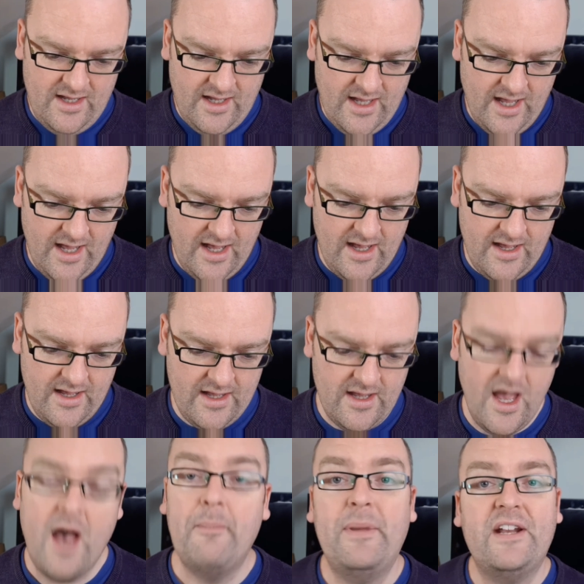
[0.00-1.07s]
A
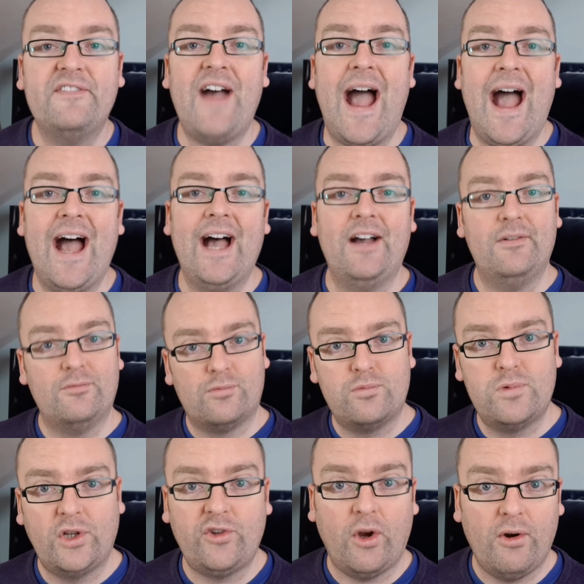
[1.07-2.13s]
bit of
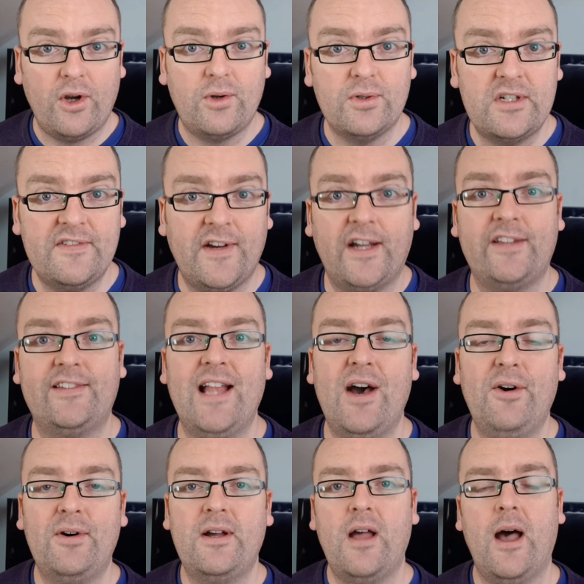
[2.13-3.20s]
rhetorical device
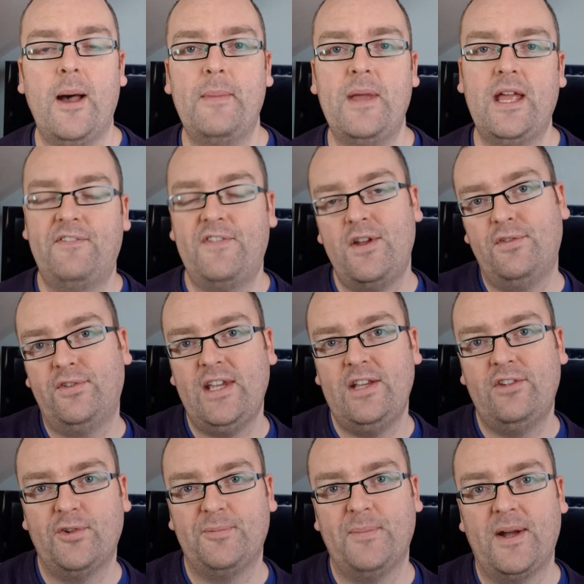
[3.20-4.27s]
now. If you've
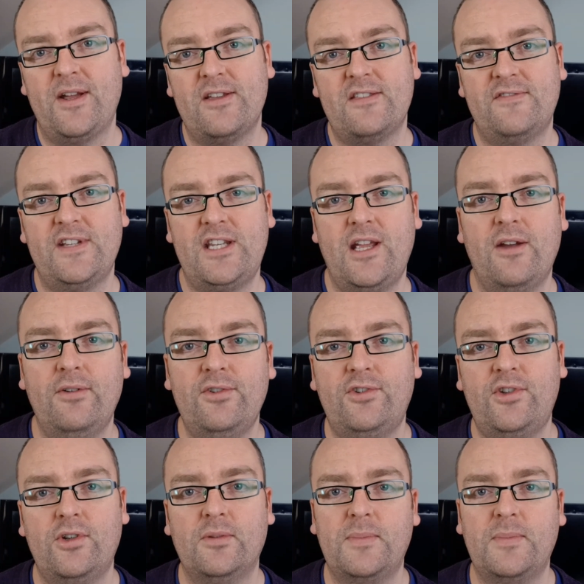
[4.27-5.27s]
seen some of my other videos, you'll